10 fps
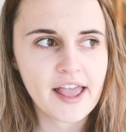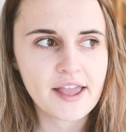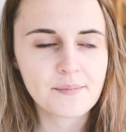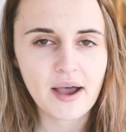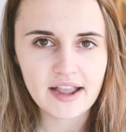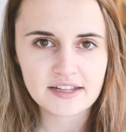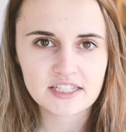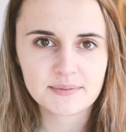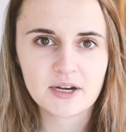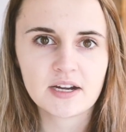in my
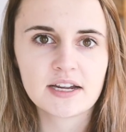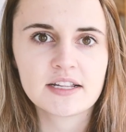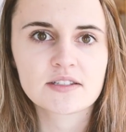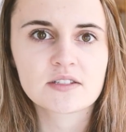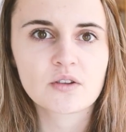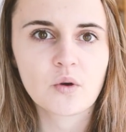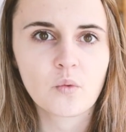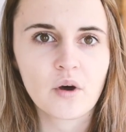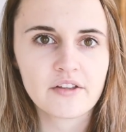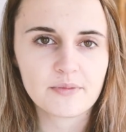experience,
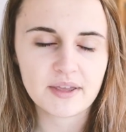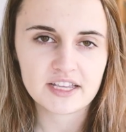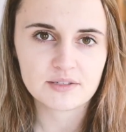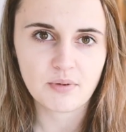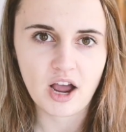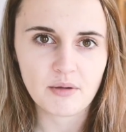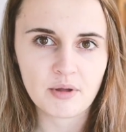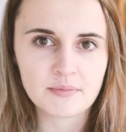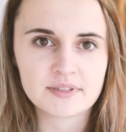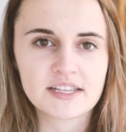one of the biggest
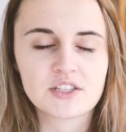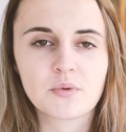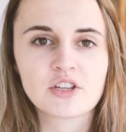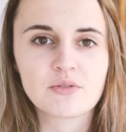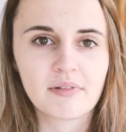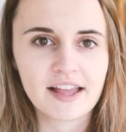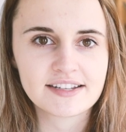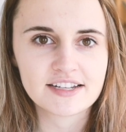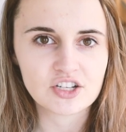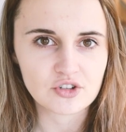problems is when you plant
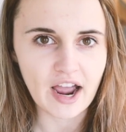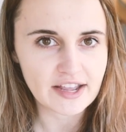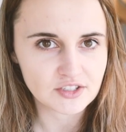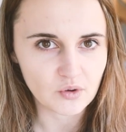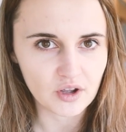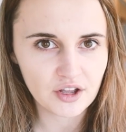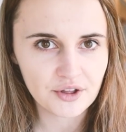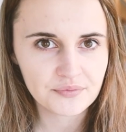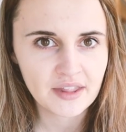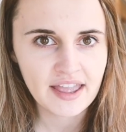it in dry
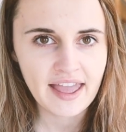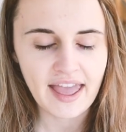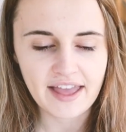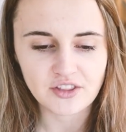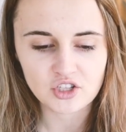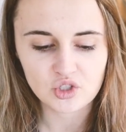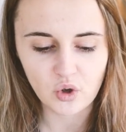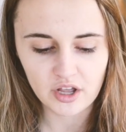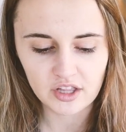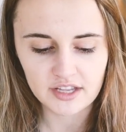soil and the
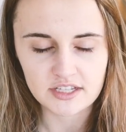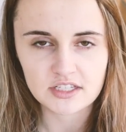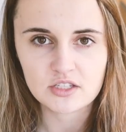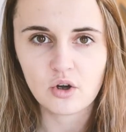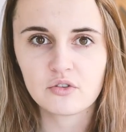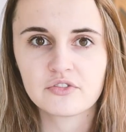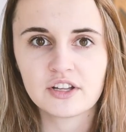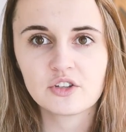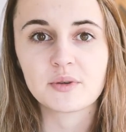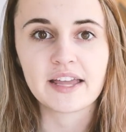soil is so
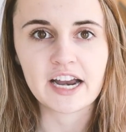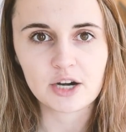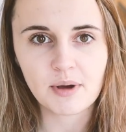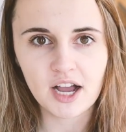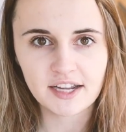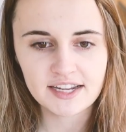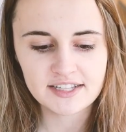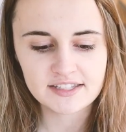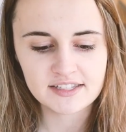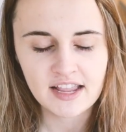filled with air
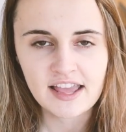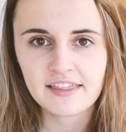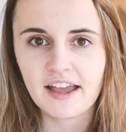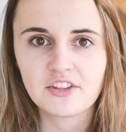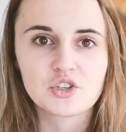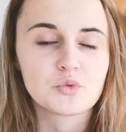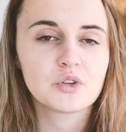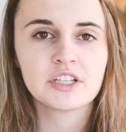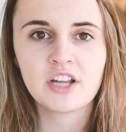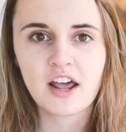pockets that there's
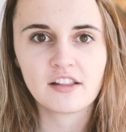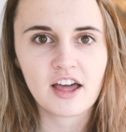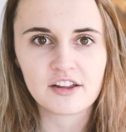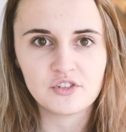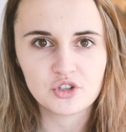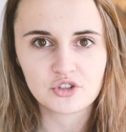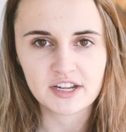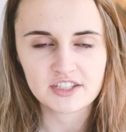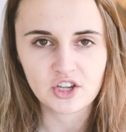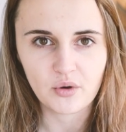really not a lot of
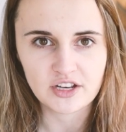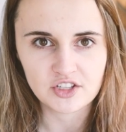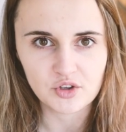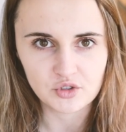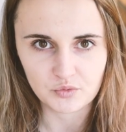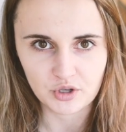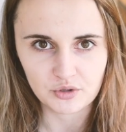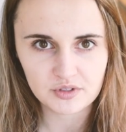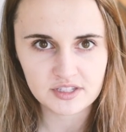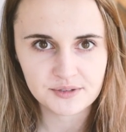nutrients going to those
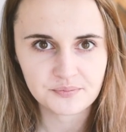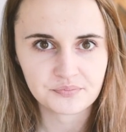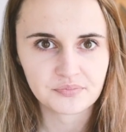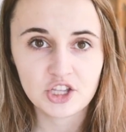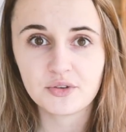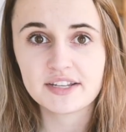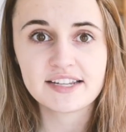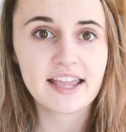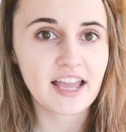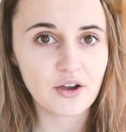roots. You can
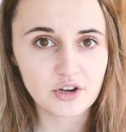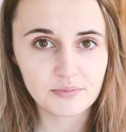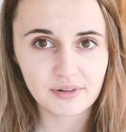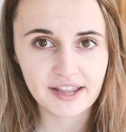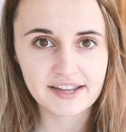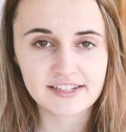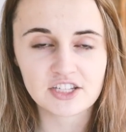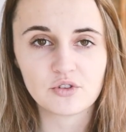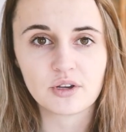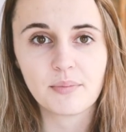take out your plant
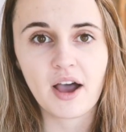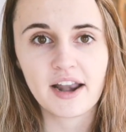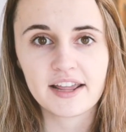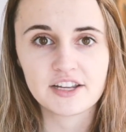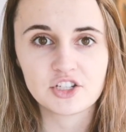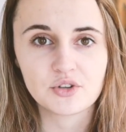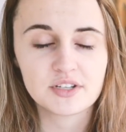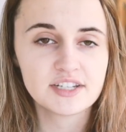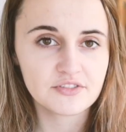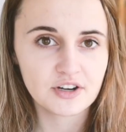and you can pot it into
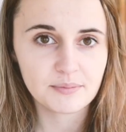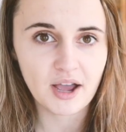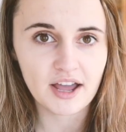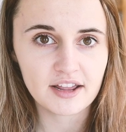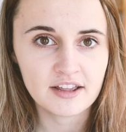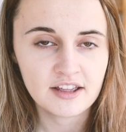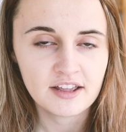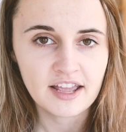a different pot